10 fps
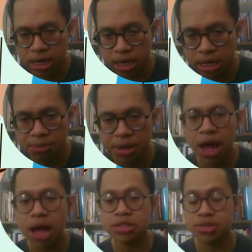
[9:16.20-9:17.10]
email
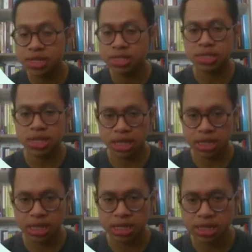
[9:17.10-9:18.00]
address in
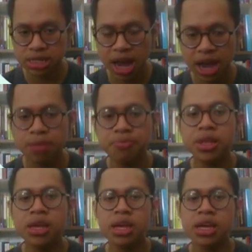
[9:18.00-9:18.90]
this slide.
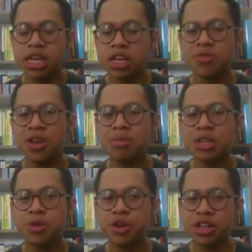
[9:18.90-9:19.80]
Thank you very much
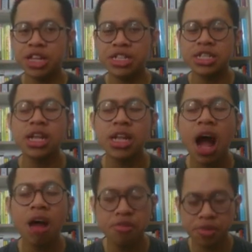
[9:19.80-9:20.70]
for your attention, and
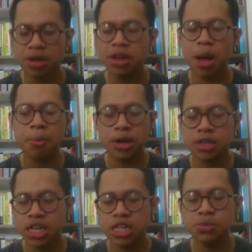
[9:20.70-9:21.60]
I really
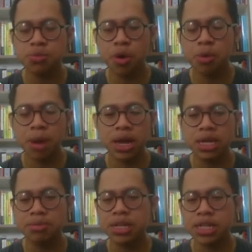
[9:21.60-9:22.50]
apologize for my
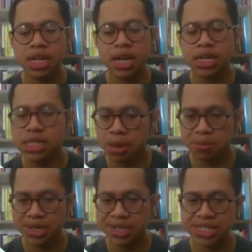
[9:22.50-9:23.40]
limited English
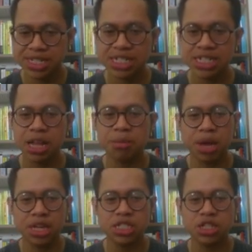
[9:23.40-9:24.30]
ability that
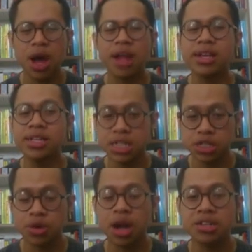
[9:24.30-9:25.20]
makes you uneasy
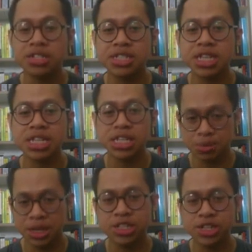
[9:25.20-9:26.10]
to understand
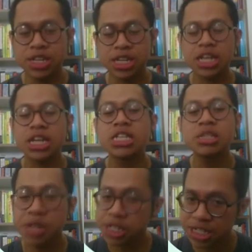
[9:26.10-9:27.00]
this material in
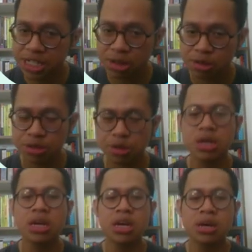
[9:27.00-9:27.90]
English version also.
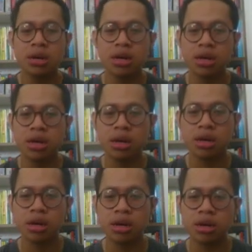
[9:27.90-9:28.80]

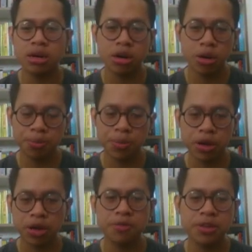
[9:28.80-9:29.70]
Hope
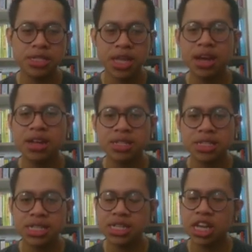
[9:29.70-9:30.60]
all of you stay
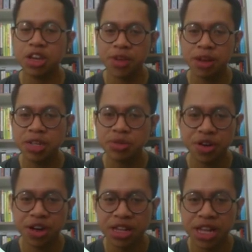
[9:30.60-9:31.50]
healthy. Thank you very much for
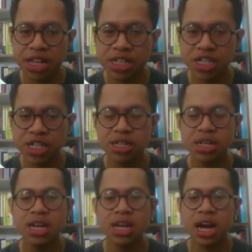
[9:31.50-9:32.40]
your attention.
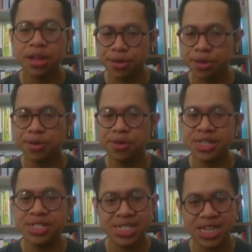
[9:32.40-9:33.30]
Hatur
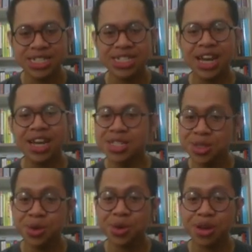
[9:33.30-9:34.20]
nuhun,
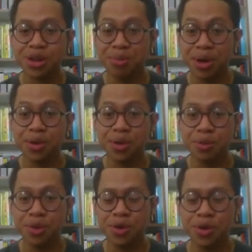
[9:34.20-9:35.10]
sukron, bahul
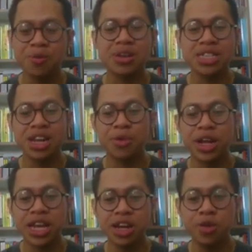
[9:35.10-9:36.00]
kubuk.
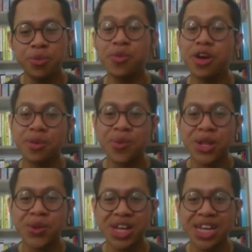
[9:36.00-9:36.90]
Wassalamualaikum
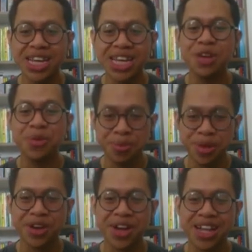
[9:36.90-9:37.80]
warahmatullahi
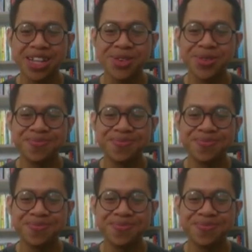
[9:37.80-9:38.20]
wabarakatuh.